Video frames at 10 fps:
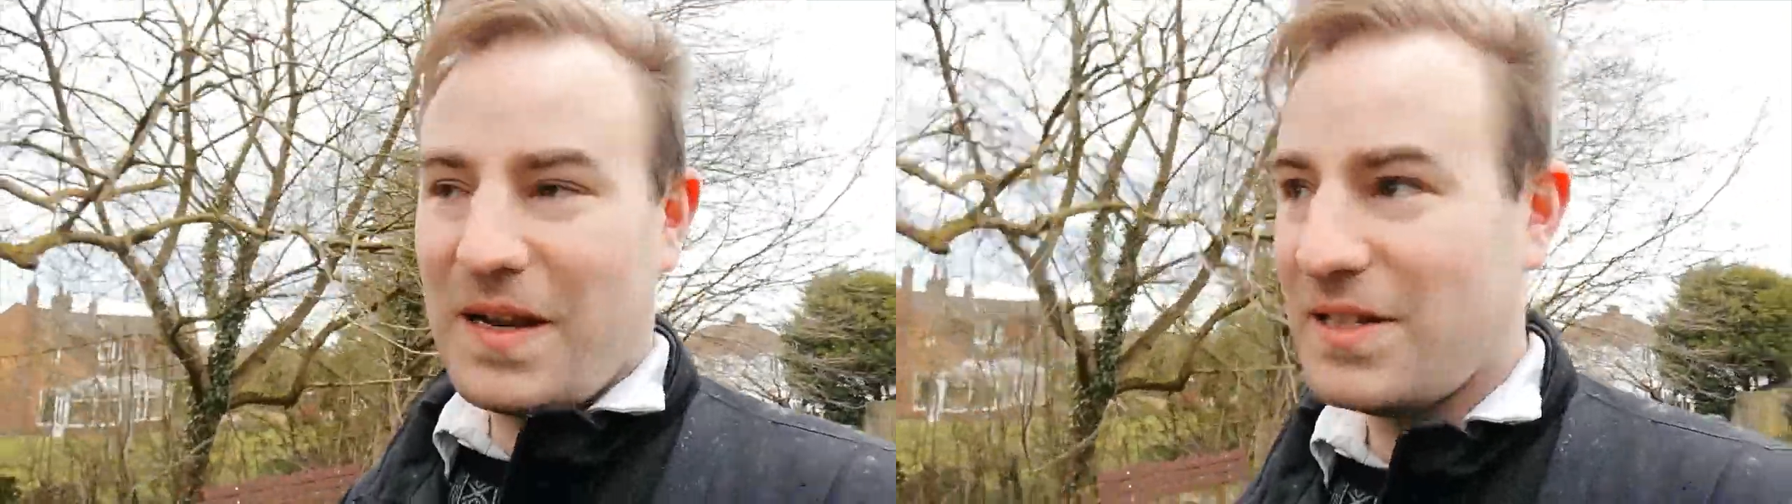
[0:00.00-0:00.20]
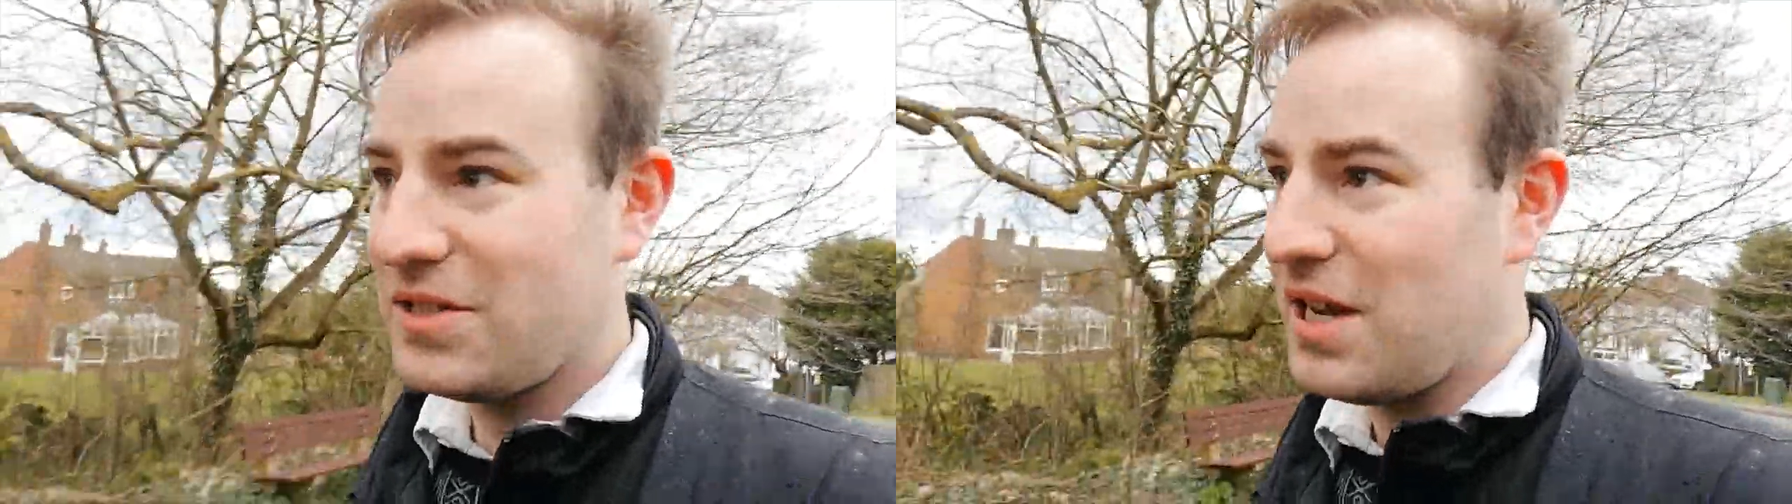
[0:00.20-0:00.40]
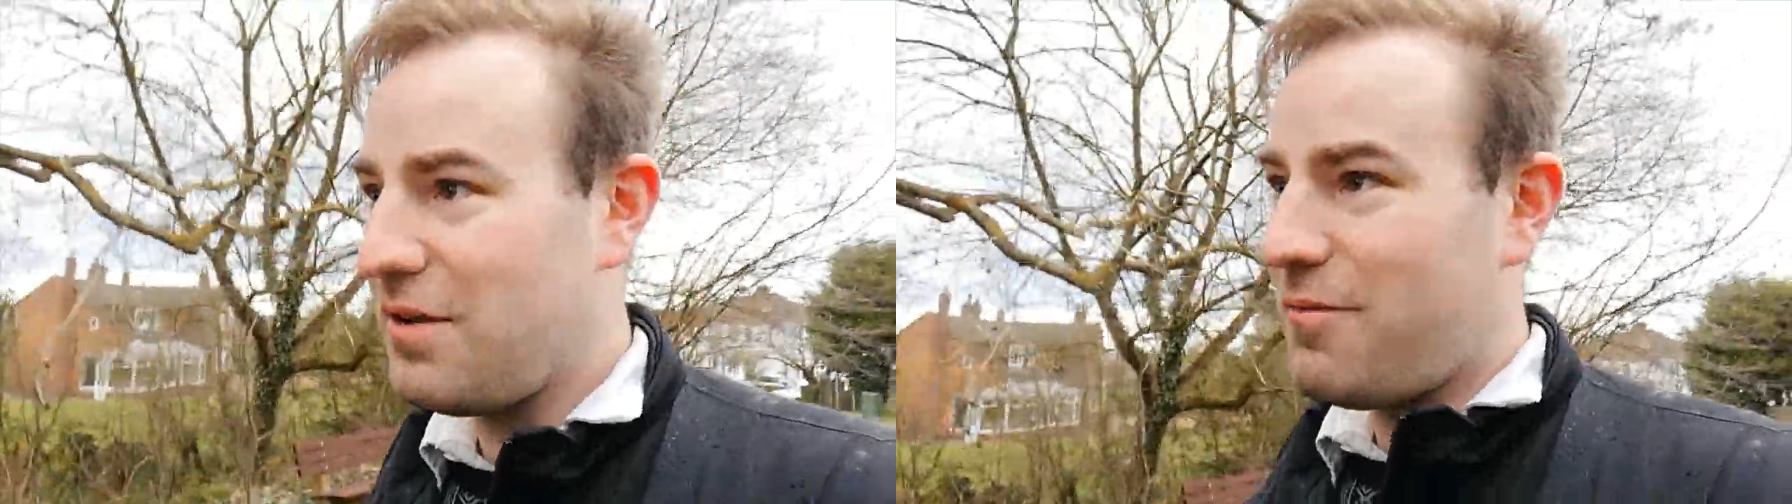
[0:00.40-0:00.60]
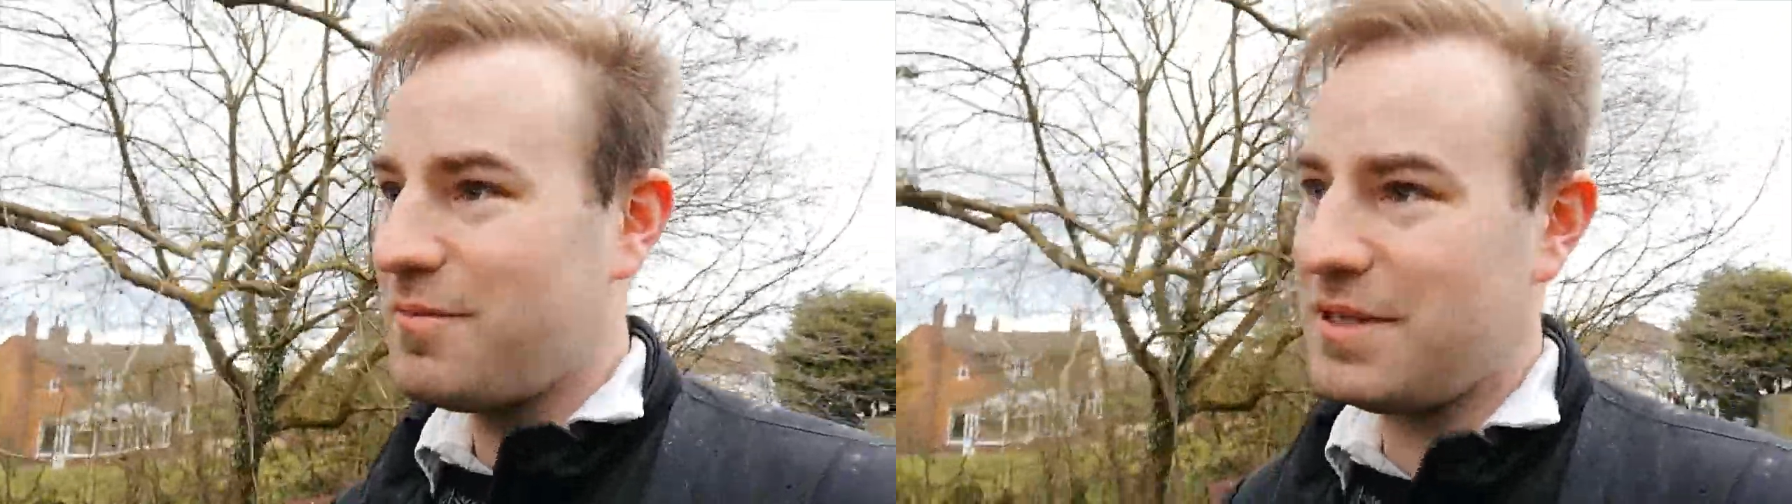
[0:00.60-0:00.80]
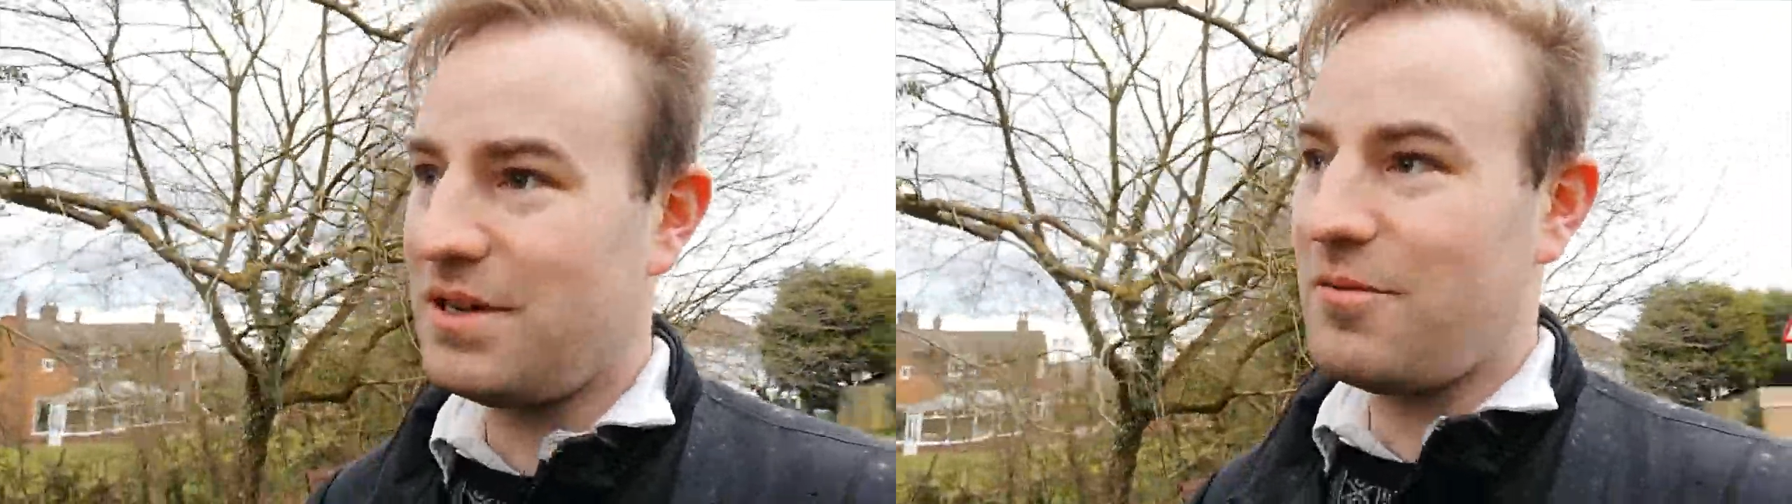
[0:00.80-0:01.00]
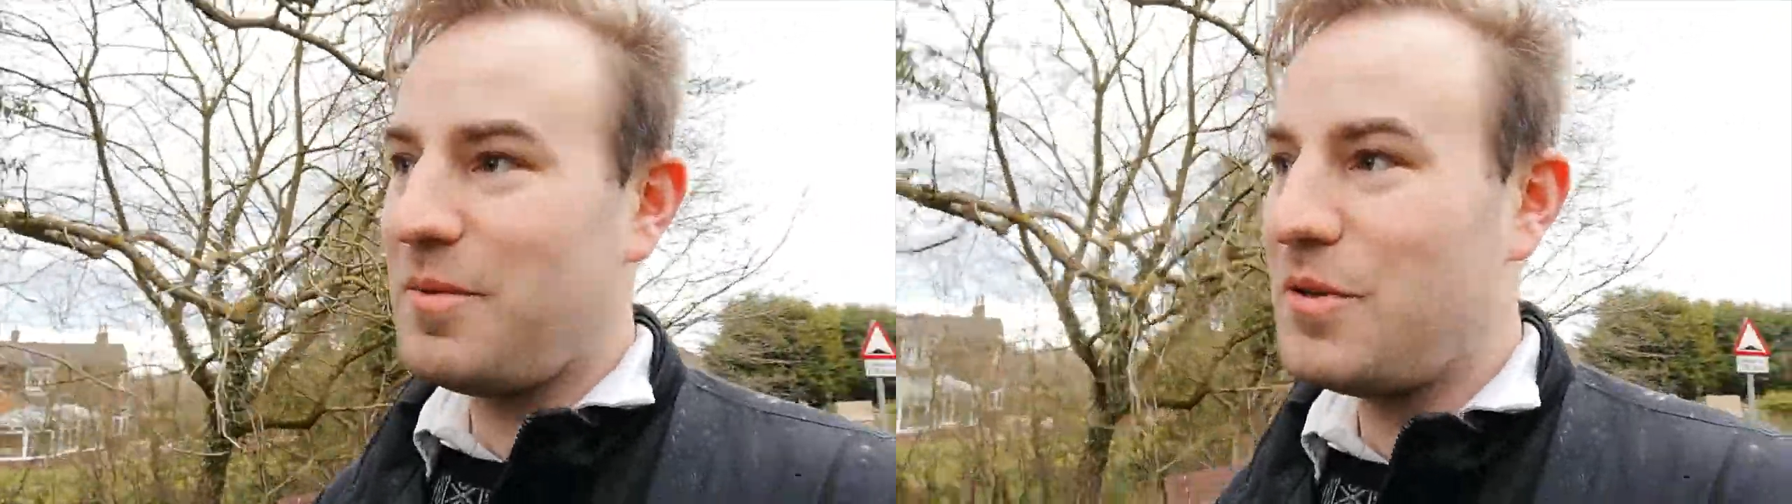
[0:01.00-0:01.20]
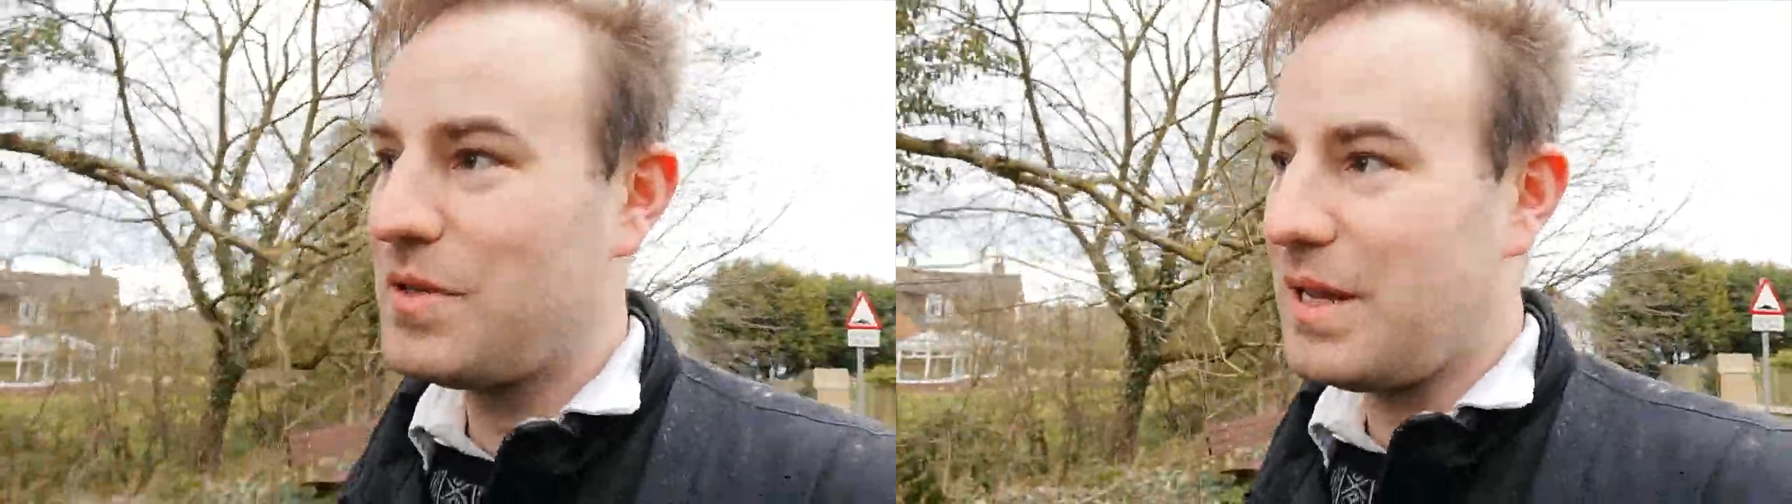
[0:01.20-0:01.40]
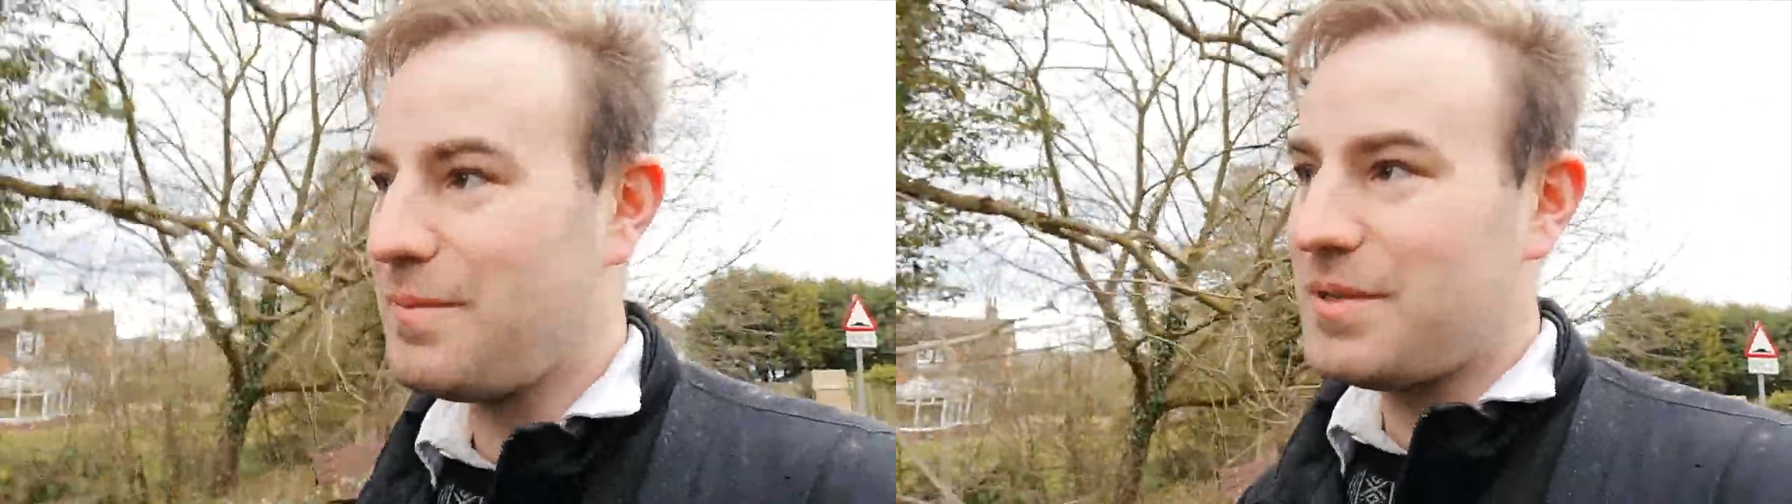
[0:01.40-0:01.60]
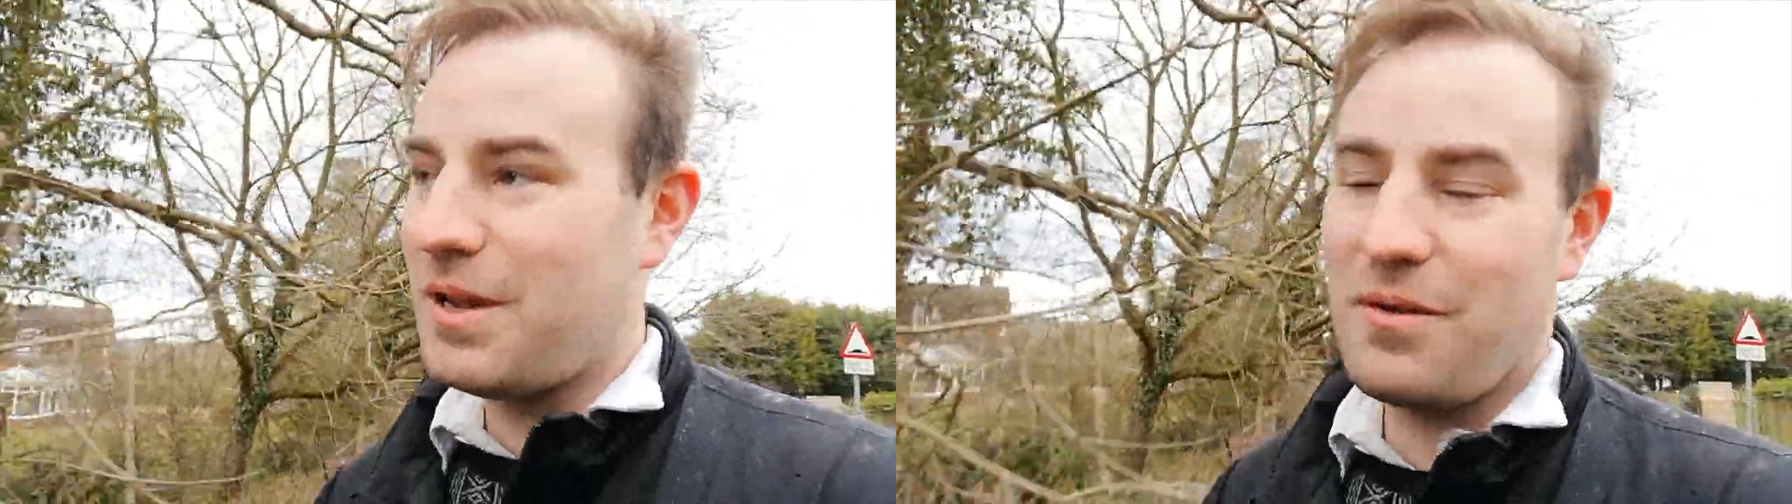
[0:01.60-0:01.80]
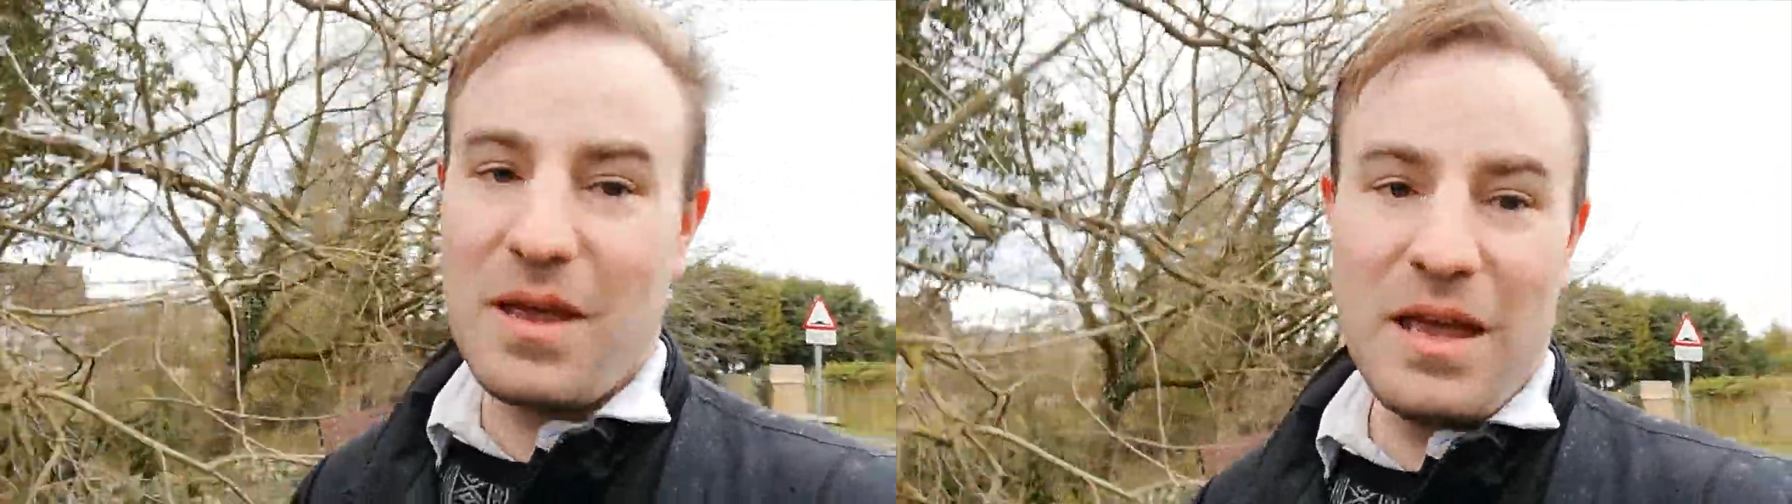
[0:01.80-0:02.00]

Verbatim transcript: There's tea rooms, there's a little museum, so